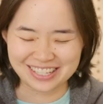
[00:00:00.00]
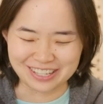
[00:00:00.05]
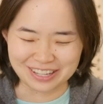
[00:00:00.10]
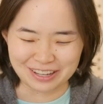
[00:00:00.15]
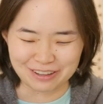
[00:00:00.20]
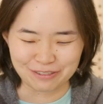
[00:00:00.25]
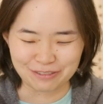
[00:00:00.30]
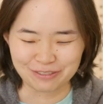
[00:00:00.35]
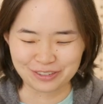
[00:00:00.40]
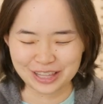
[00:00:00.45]

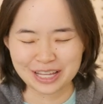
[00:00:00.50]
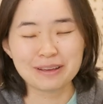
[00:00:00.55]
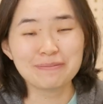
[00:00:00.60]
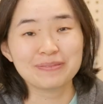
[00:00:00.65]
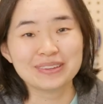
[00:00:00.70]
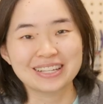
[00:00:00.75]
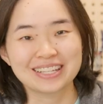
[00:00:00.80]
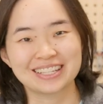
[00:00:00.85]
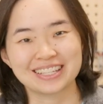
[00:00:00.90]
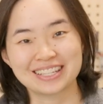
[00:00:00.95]
to
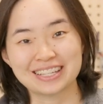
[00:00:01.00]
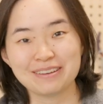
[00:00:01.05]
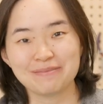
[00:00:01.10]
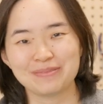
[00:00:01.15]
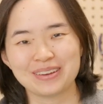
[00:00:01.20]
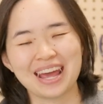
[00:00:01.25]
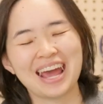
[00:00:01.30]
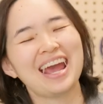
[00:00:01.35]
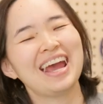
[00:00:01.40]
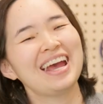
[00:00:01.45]
flip,
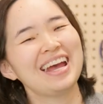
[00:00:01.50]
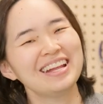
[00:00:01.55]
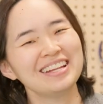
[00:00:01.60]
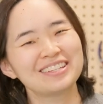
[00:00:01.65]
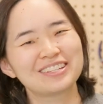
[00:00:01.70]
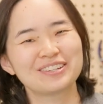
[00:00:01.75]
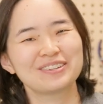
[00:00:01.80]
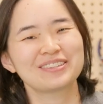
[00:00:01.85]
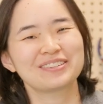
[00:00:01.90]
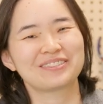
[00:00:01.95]
zip,
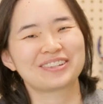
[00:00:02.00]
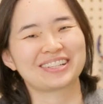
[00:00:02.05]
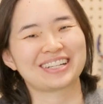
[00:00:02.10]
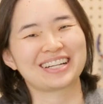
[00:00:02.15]
and do some